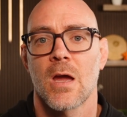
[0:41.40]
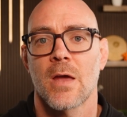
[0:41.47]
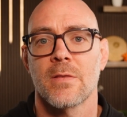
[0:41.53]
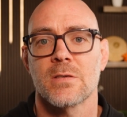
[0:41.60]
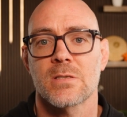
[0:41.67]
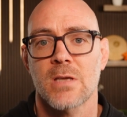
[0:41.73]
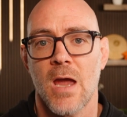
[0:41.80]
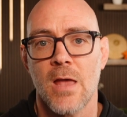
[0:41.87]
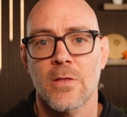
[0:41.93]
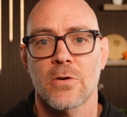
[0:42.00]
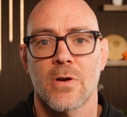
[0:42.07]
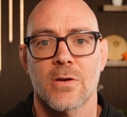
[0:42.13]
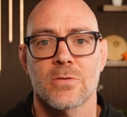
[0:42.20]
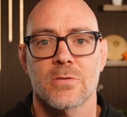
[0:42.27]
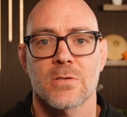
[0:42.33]
and these
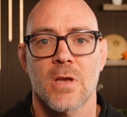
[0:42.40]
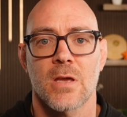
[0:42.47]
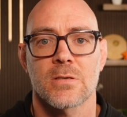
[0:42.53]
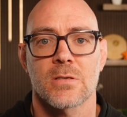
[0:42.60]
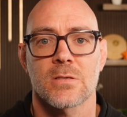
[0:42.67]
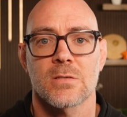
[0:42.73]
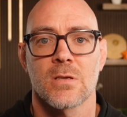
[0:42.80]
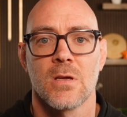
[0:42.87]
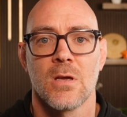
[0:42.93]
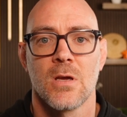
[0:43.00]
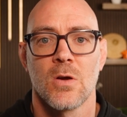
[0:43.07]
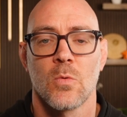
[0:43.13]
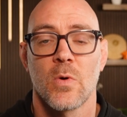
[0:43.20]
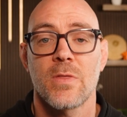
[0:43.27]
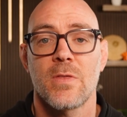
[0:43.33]
calendar exercises
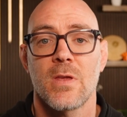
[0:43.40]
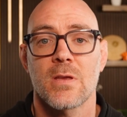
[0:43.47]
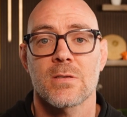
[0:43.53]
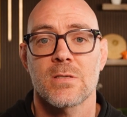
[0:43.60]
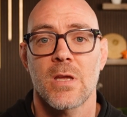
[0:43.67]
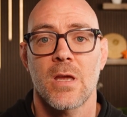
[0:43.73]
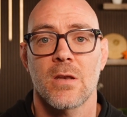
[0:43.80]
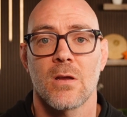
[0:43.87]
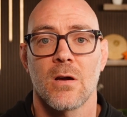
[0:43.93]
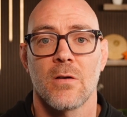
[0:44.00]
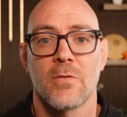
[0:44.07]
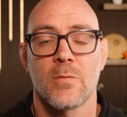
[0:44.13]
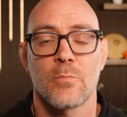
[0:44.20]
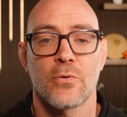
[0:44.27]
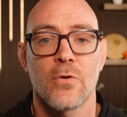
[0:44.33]
with the intent
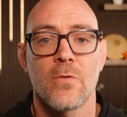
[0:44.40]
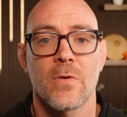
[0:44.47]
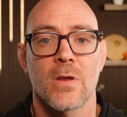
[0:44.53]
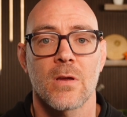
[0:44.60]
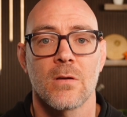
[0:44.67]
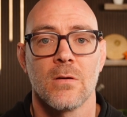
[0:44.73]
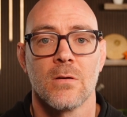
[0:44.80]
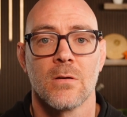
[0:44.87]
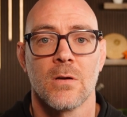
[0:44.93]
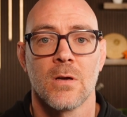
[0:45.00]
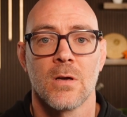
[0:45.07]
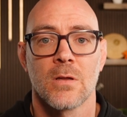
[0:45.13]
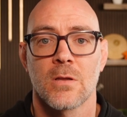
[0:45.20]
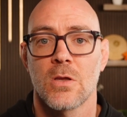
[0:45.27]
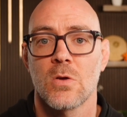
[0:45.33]
of improving
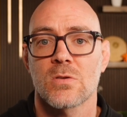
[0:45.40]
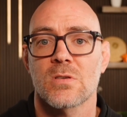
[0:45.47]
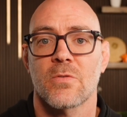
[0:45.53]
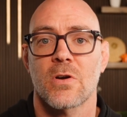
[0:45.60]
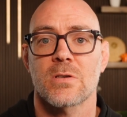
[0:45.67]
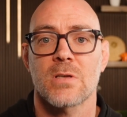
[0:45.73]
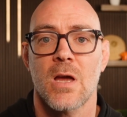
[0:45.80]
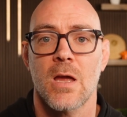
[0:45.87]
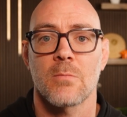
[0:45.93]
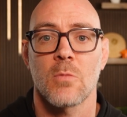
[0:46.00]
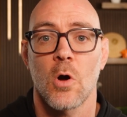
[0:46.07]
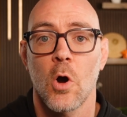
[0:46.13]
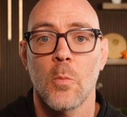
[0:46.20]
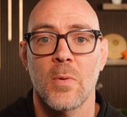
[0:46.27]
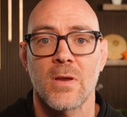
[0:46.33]
the use of our time,
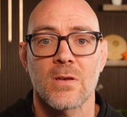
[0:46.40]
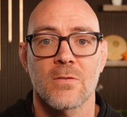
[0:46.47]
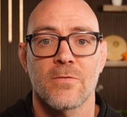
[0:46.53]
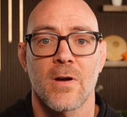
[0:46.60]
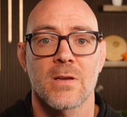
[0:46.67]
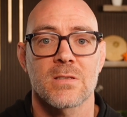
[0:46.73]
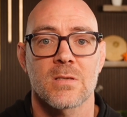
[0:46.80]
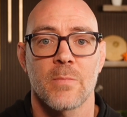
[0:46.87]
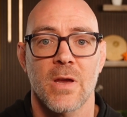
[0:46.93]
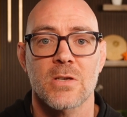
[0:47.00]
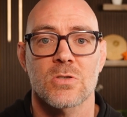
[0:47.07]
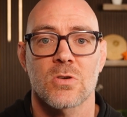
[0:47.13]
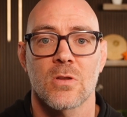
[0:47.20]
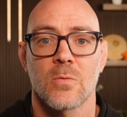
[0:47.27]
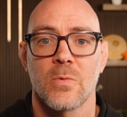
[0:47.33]
hoping to find some
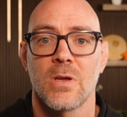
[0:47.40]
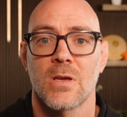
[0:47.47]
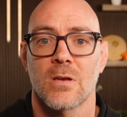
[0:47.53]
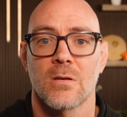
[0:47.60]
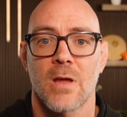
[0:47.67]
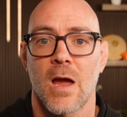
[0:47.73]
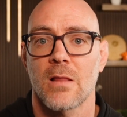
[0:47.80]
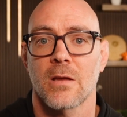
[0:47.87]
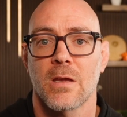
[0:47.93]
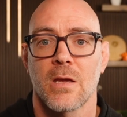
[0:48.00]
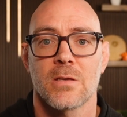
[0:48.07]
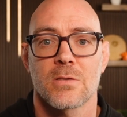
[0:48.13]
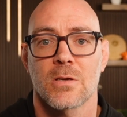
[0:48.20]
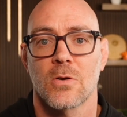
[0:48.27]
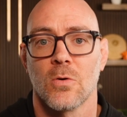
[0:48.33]
extra that we can
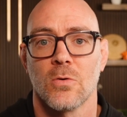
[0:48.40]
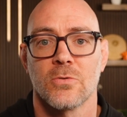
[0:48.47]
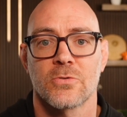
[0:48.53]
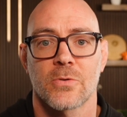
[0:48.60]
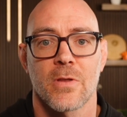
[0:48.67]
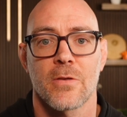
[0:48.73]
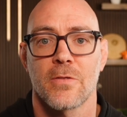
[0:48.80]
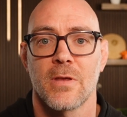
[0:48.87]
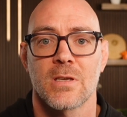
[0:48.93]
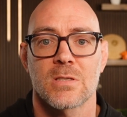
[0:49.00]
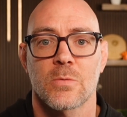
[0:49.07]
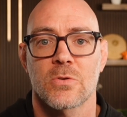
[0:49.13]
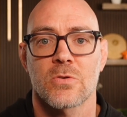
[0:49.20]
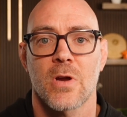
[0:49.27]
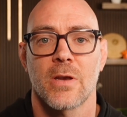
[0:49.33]
allocate to goals or other things
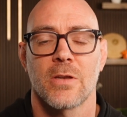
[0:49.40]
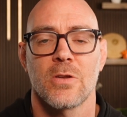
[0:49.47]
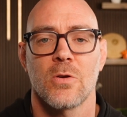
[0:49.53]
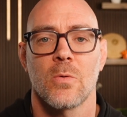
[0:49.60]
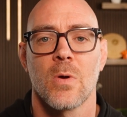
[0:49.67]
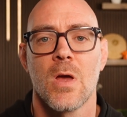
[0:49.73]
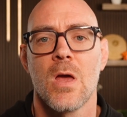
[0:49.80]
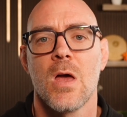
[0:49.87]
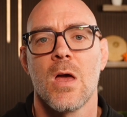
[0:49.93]
that we're trying to do.